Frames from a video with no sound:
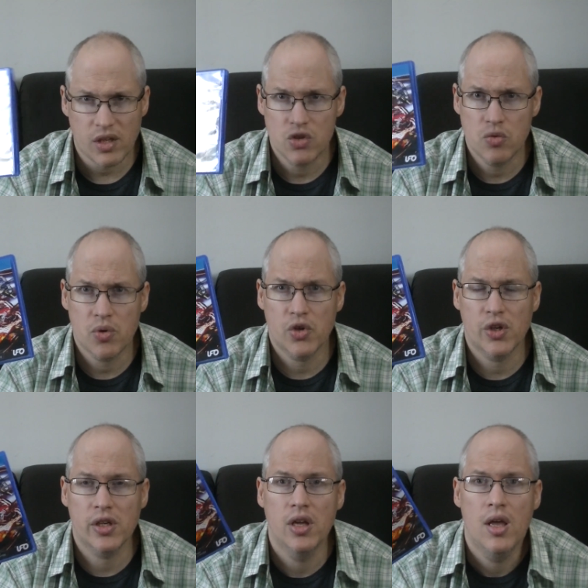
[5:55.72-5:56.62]
Super
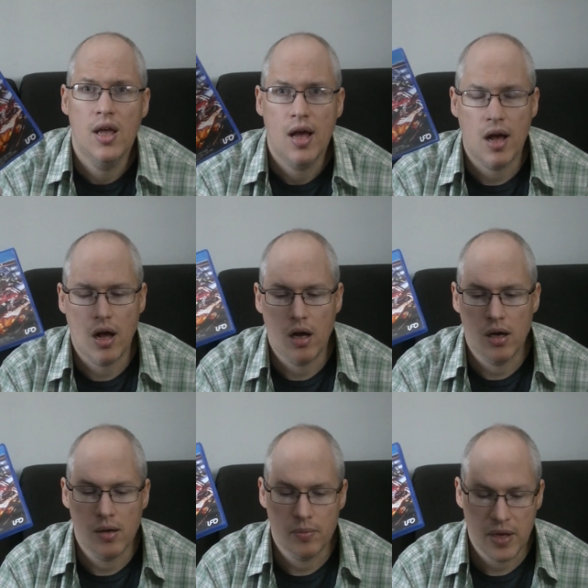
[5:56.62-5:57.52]
good.
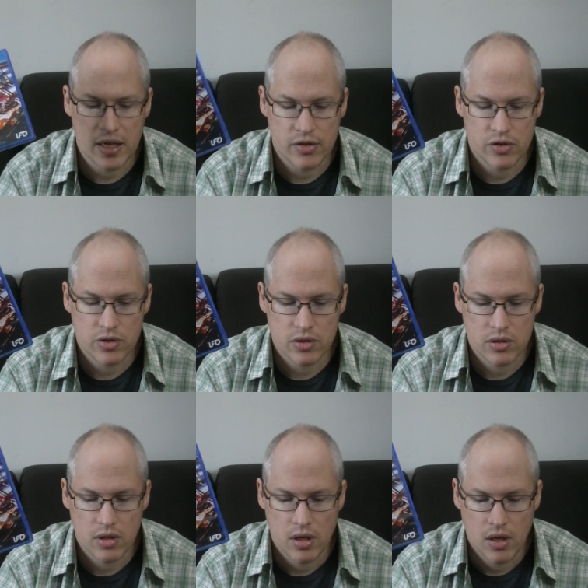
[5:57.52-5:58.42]

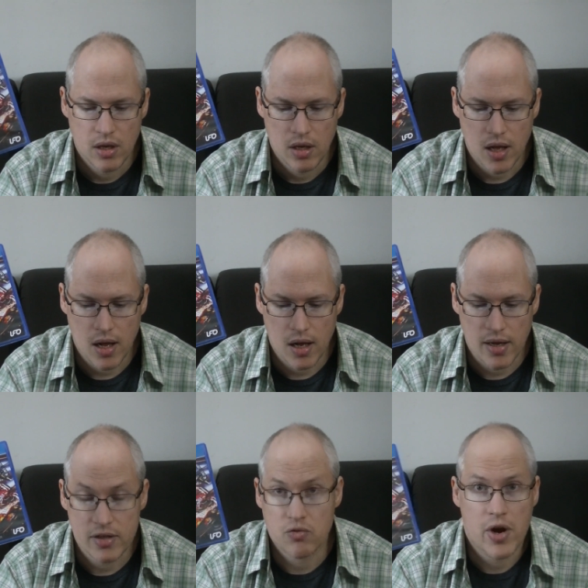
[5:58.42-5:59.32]
It's
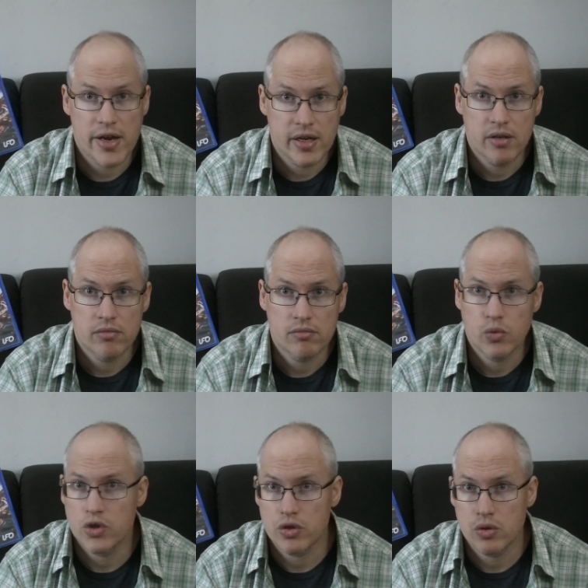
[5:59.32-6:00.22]
Raiden,
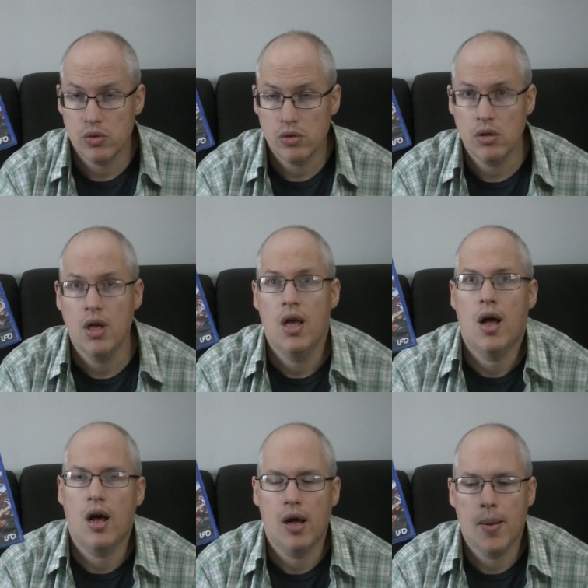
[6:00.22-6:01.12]
which is cool.
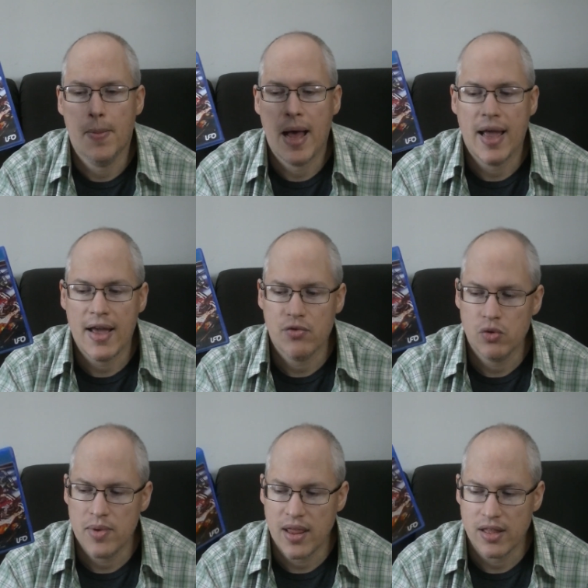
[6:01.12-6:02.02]
I have to
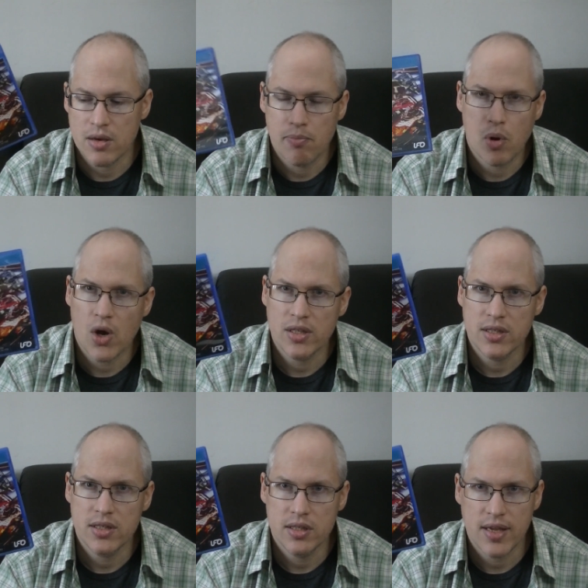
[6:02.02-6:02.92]
admit, like, the
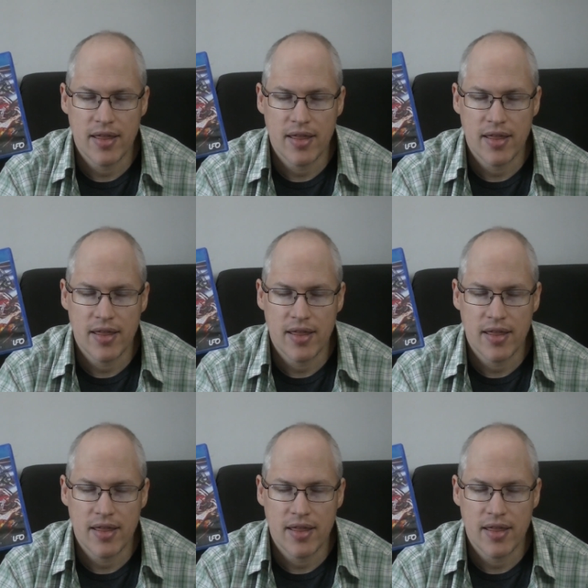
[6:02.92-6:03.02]
bosses,